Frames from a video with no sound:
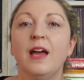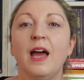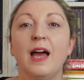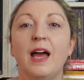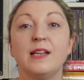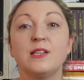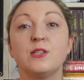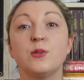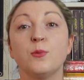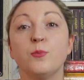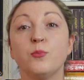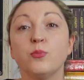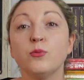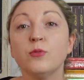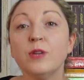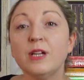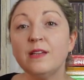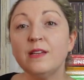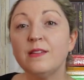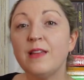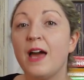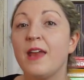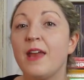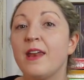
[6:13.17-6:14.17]
And to
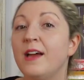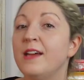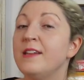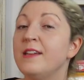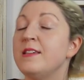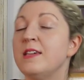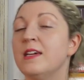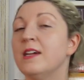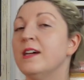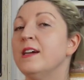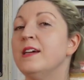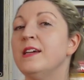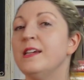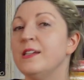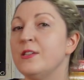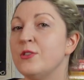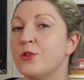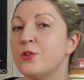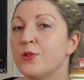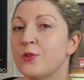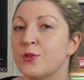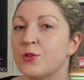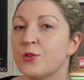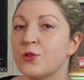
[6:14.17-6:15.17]
bring that idea
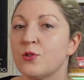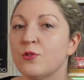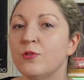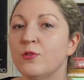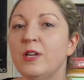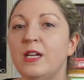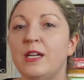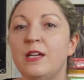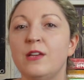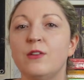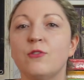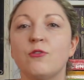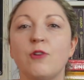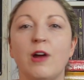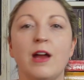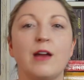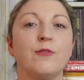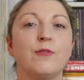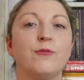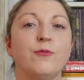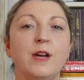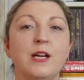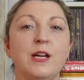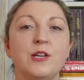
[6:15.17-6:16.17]
into the screen,
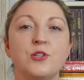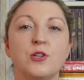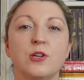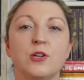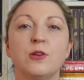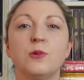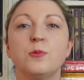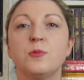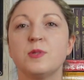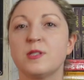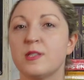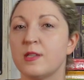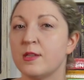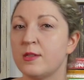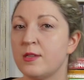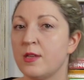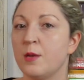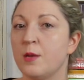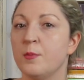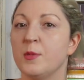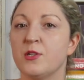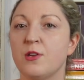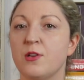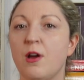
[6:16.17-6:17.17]
Greig Fraser, who was the
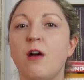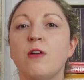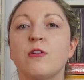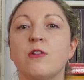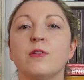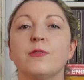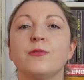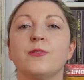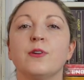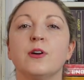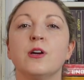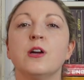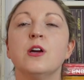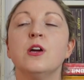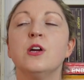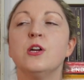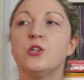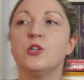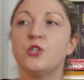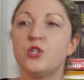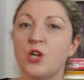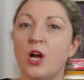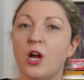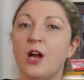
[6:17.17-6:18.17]
cinematographer,
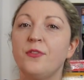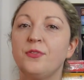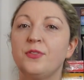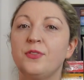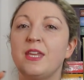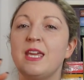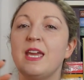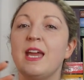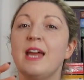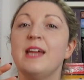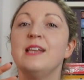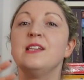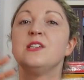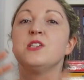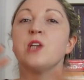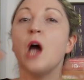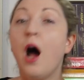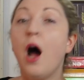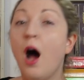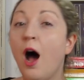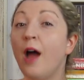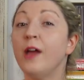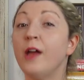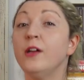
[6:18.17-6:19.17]
shot the
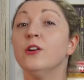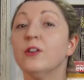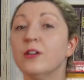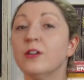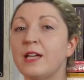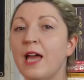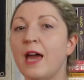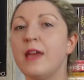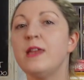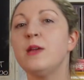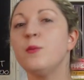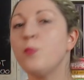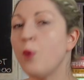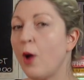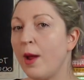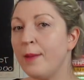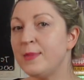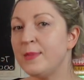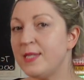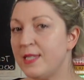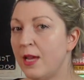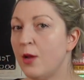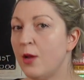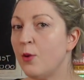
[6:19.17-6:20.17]
entire Giedi
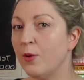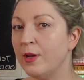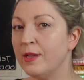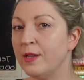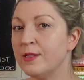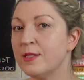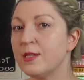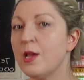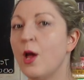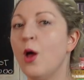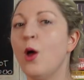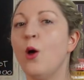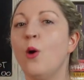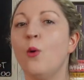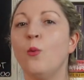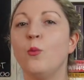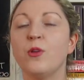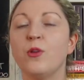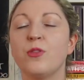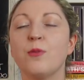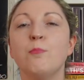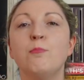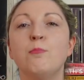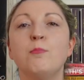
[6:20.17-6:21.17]
Prime sequence
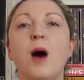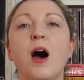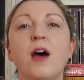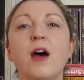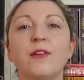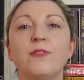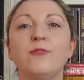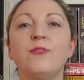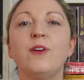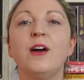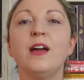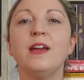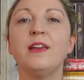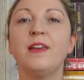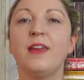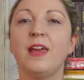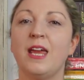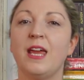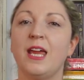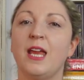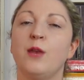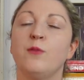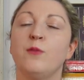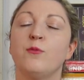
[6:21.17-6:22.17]
with modified
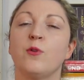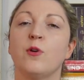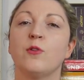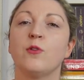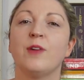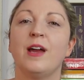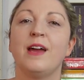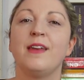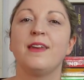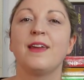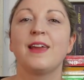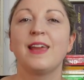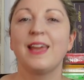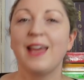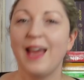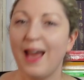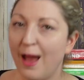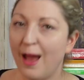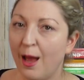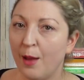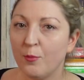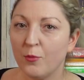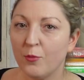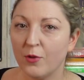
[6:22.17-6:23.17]
infrared
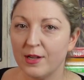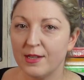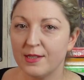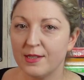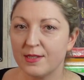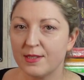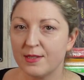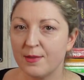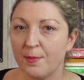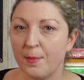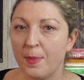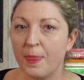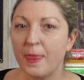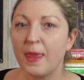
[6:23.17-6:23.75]
cameras.